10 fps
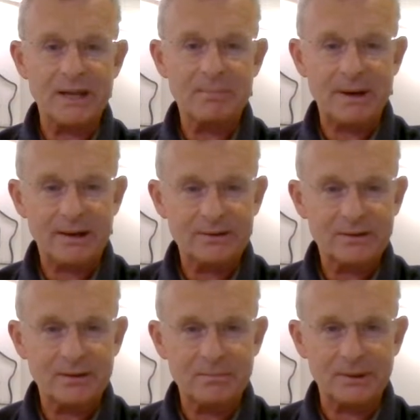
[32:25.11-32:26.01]
brake
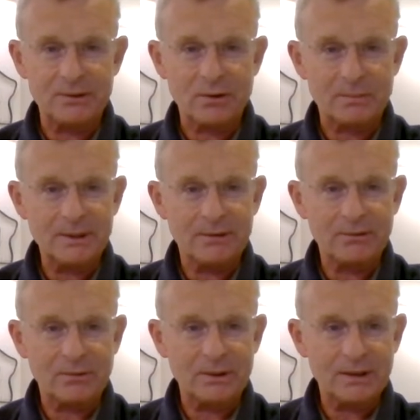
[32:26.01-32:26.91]
pad, but normally
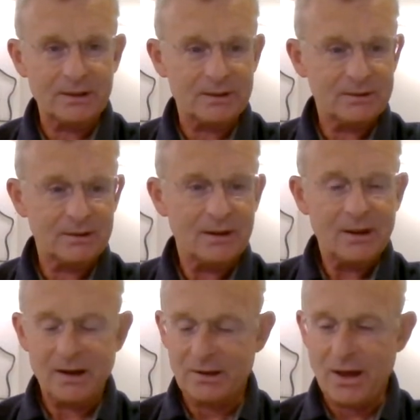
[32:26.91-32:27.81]
there's only a,
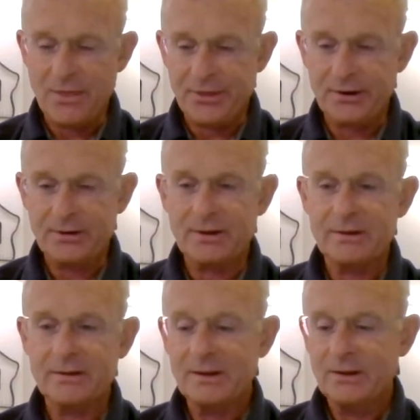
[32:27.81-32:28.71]
a, a third
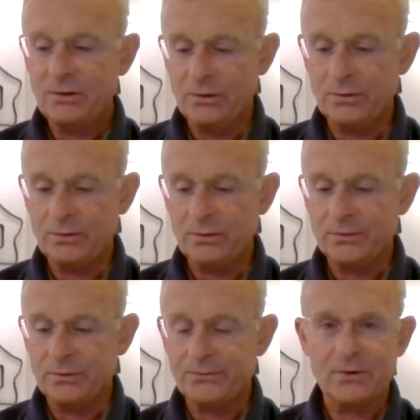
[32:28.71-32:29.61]
of
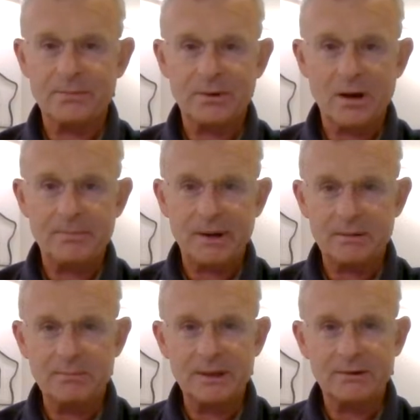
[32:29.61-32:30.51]
uniform compound
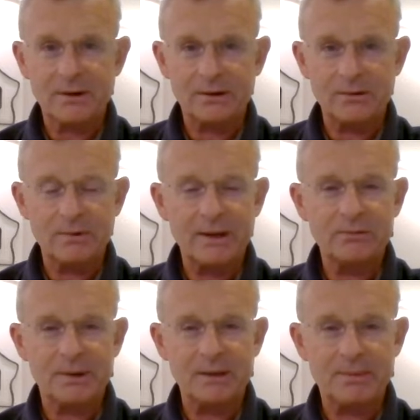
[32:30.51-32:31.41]
mix on a race
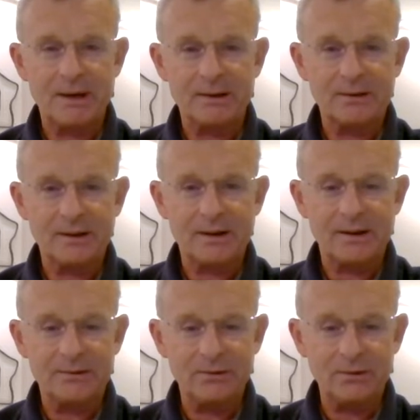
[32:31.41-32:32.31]
brake pad.
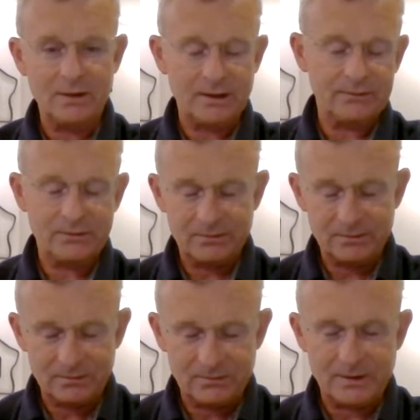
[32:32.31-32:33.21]
And as
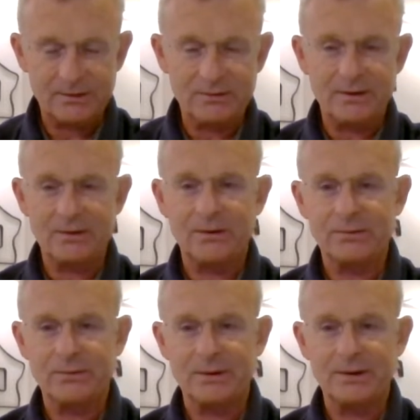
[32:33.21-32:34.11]
Derek said
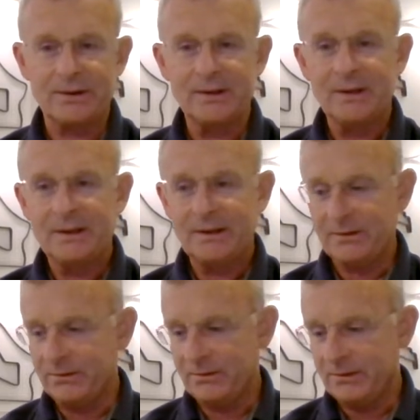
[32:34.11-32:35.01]
also earlier,
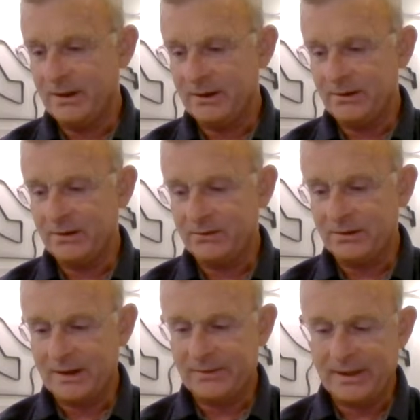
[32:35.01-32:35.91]
is the idea is
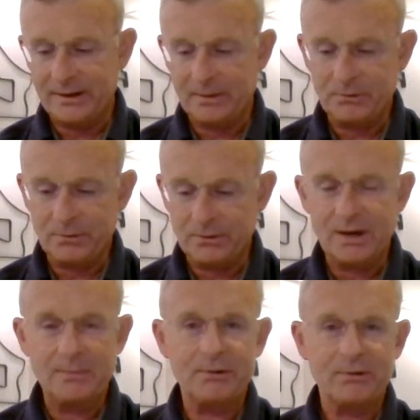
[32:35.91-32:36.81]
to get that up to
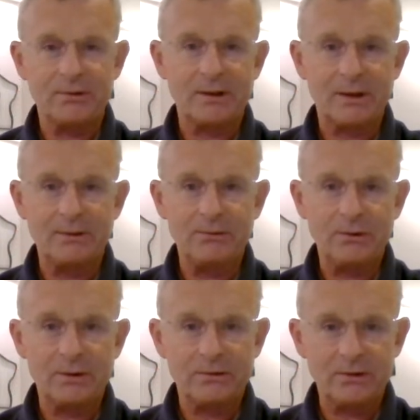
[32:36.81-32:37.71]
a temperature that
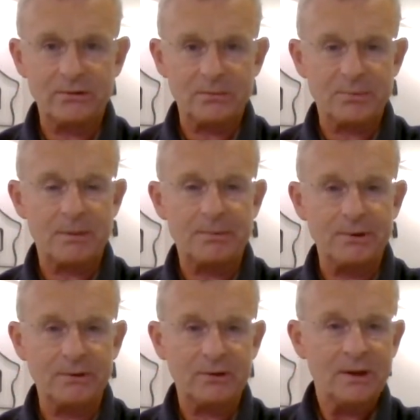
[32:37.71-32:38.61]
gives you consistent
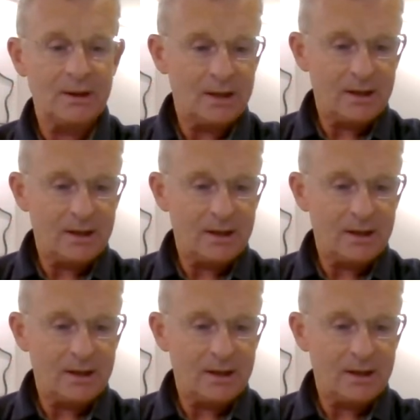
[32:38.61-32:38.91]
properties